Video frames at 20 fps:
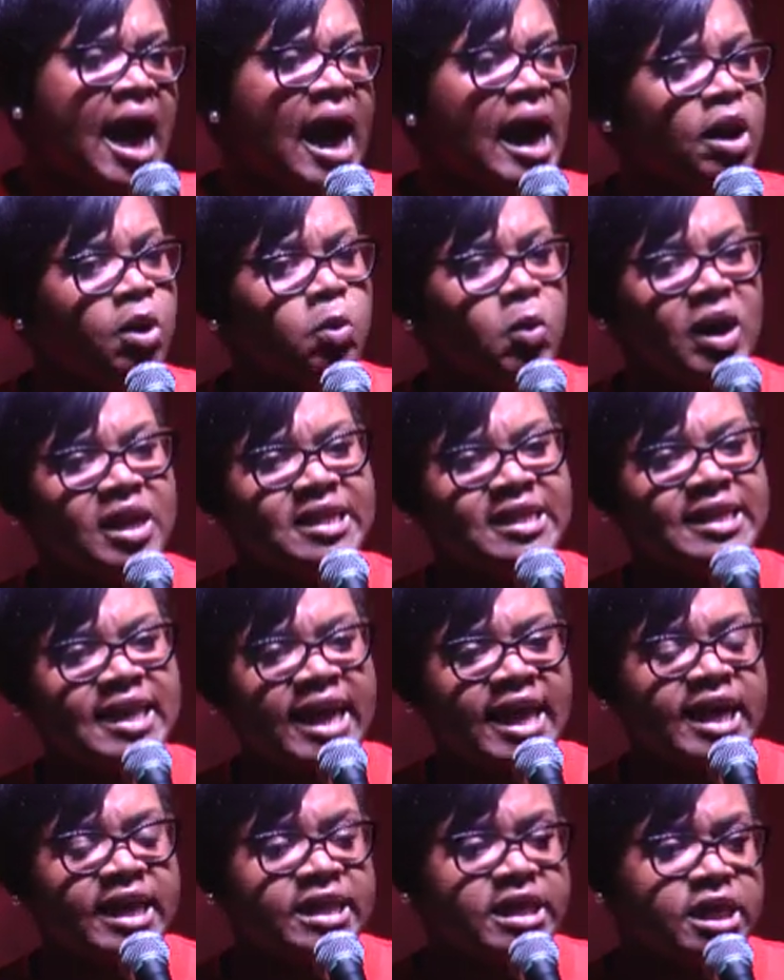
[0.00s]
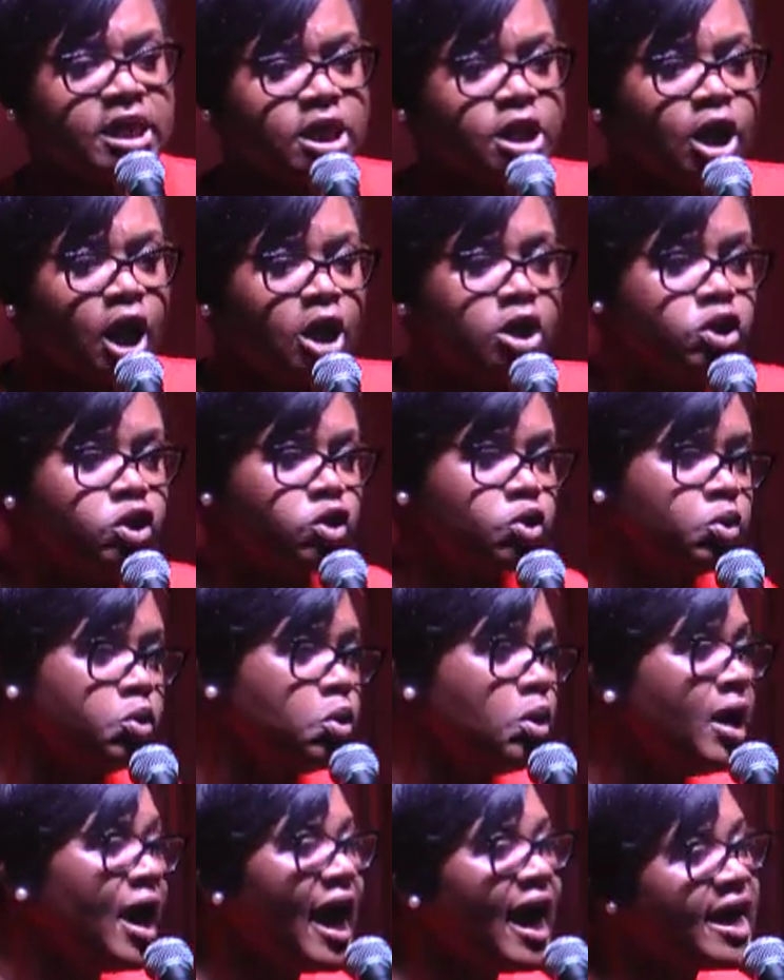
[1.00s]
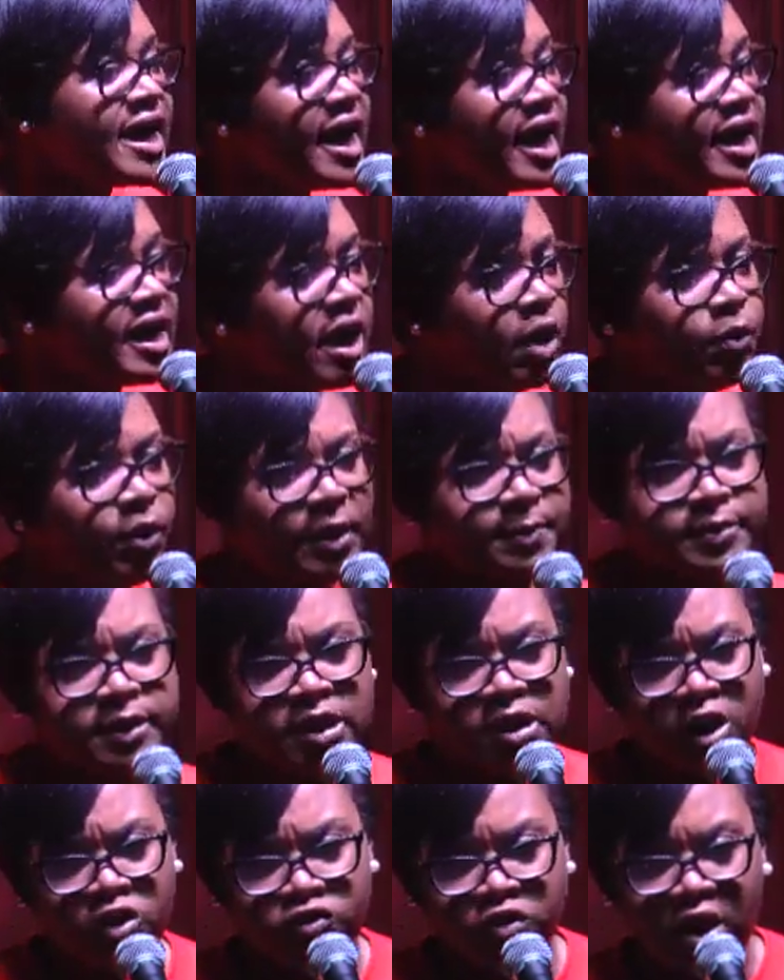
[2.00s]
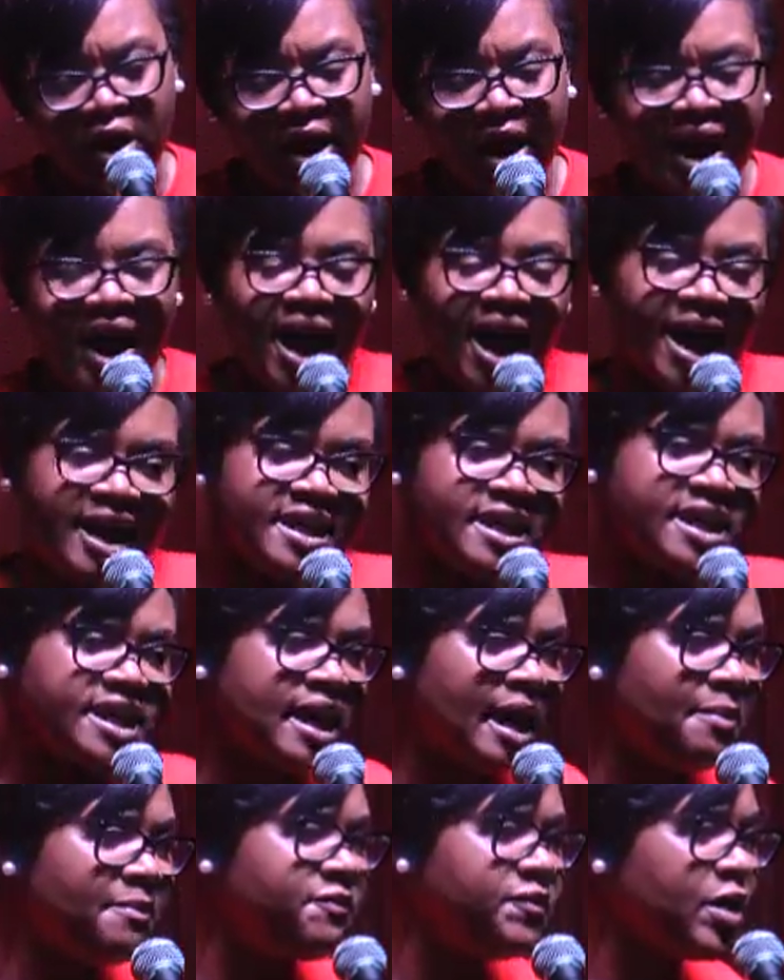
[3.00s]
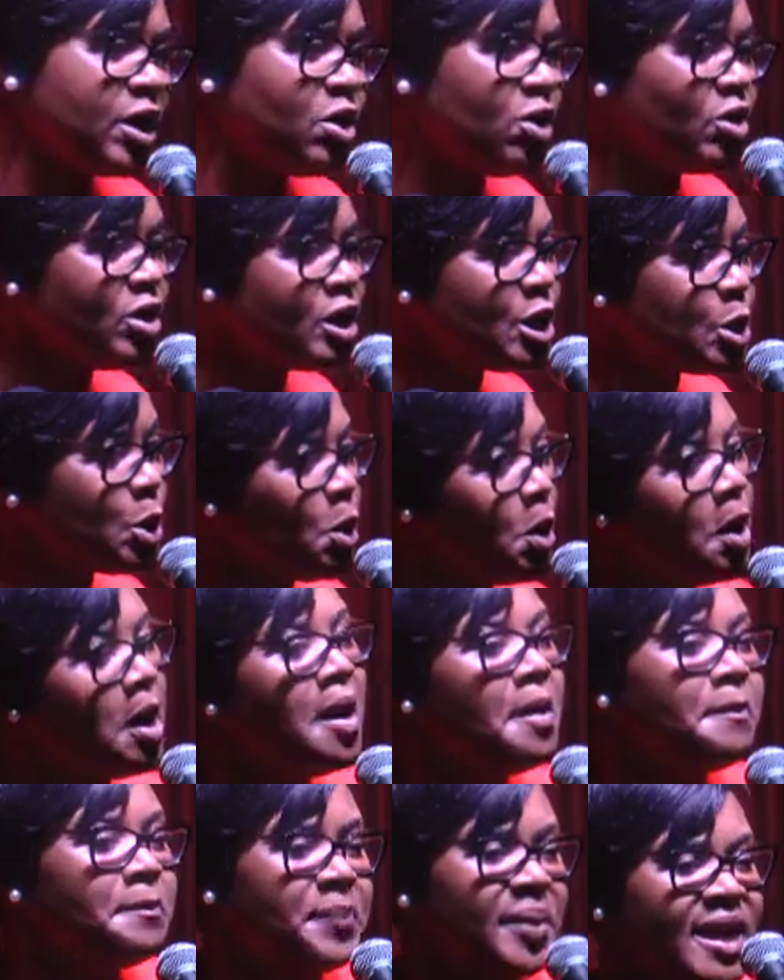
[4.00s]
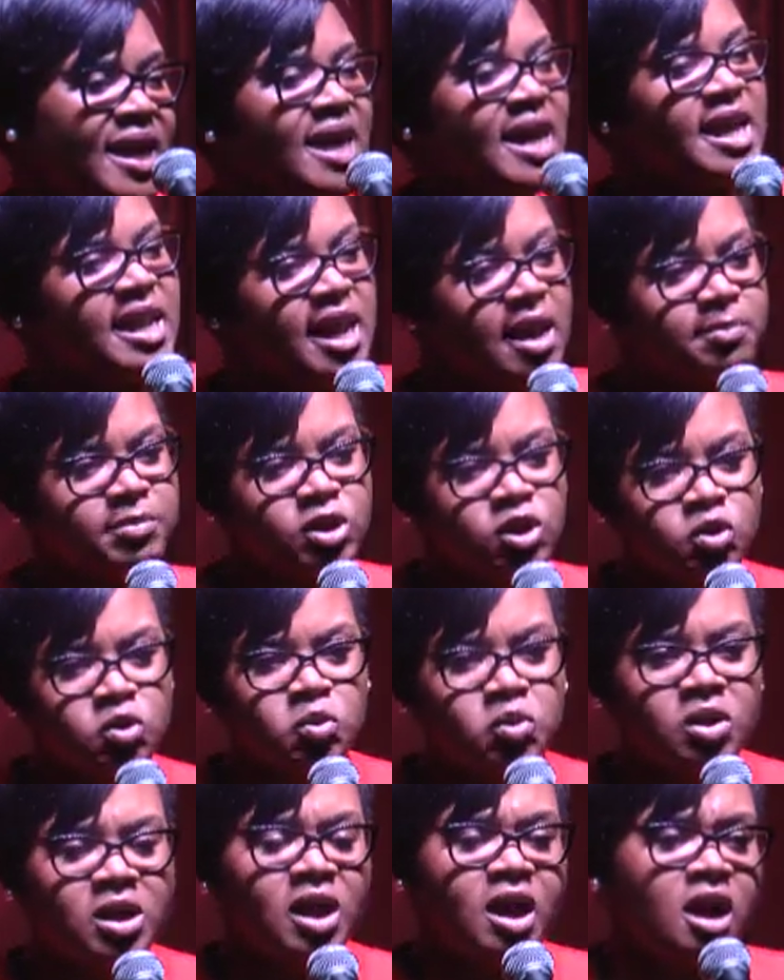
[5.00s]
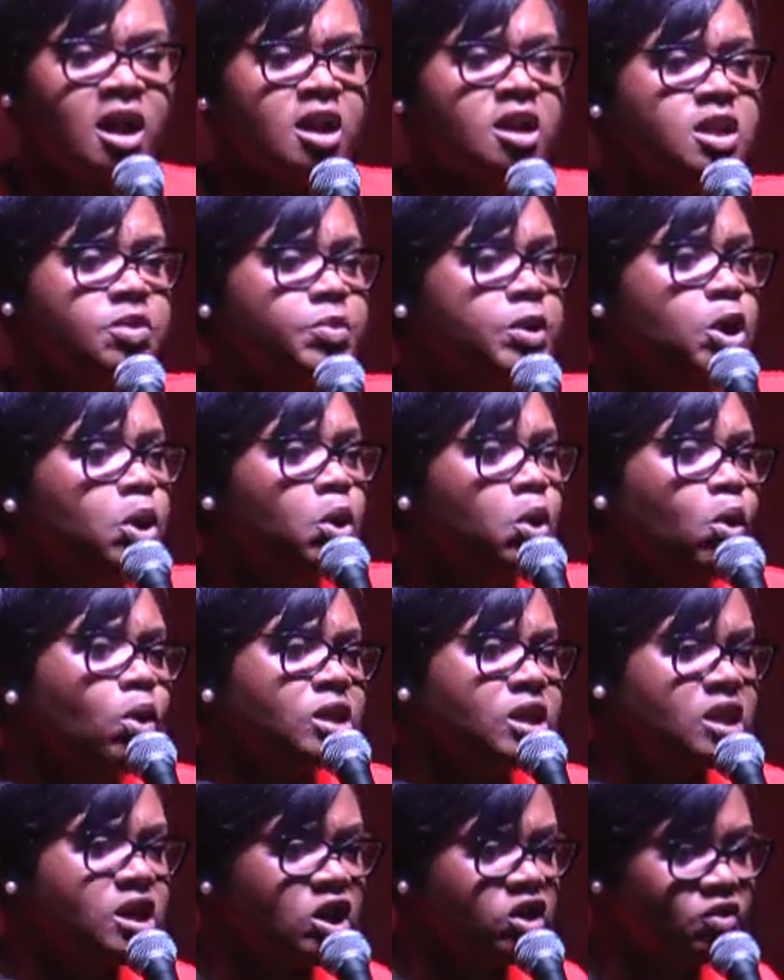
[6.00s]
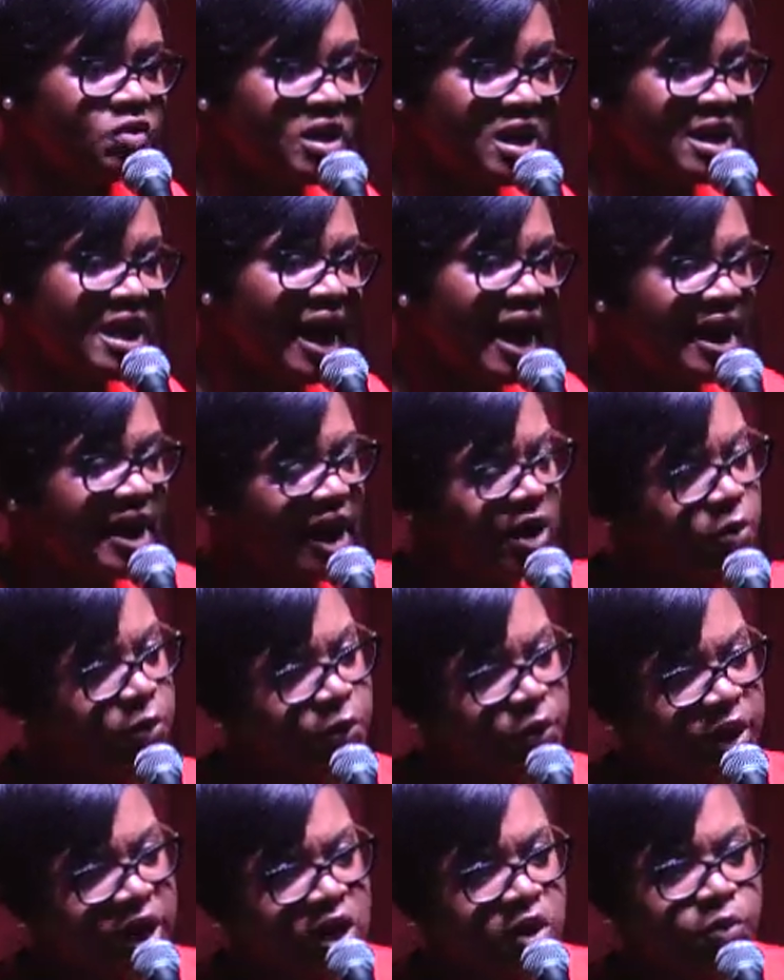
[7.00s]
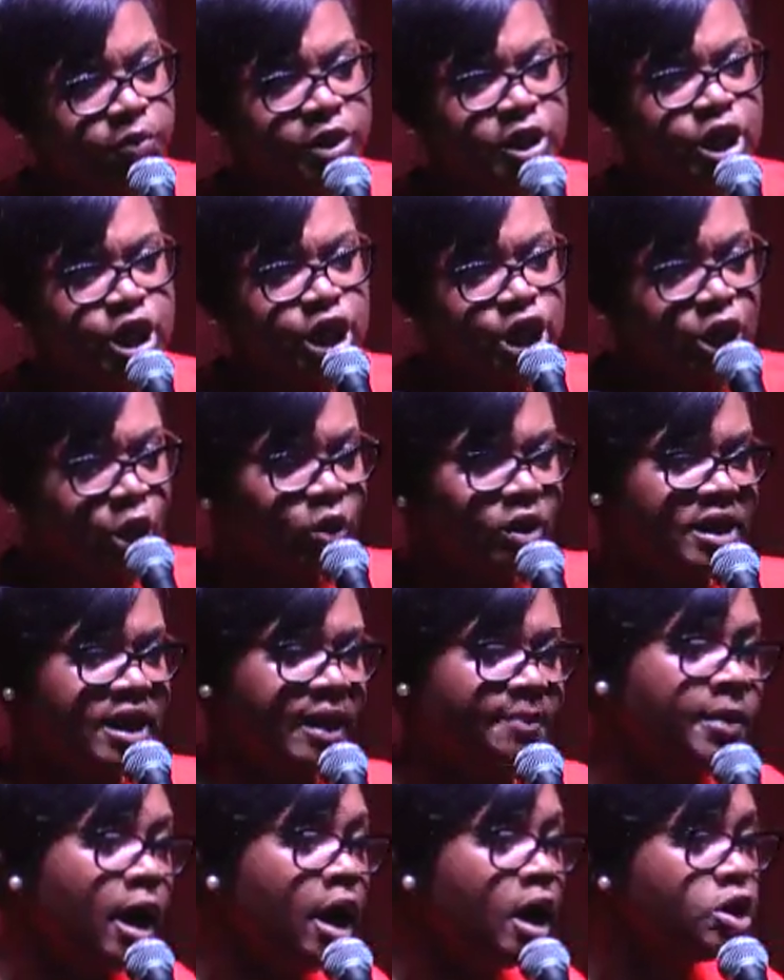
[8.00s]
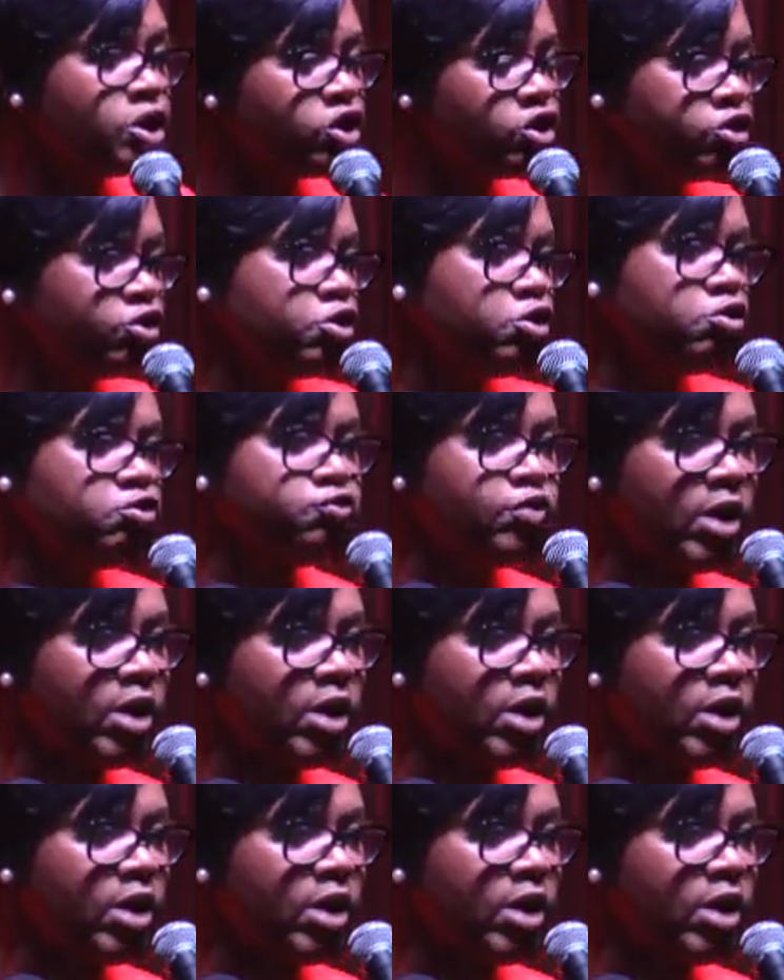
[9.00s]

And what they did not do, Ayanna Webster Roy and Shamfa Cudjoe, PNM schoolgirls would go to Trinidad and we would show them true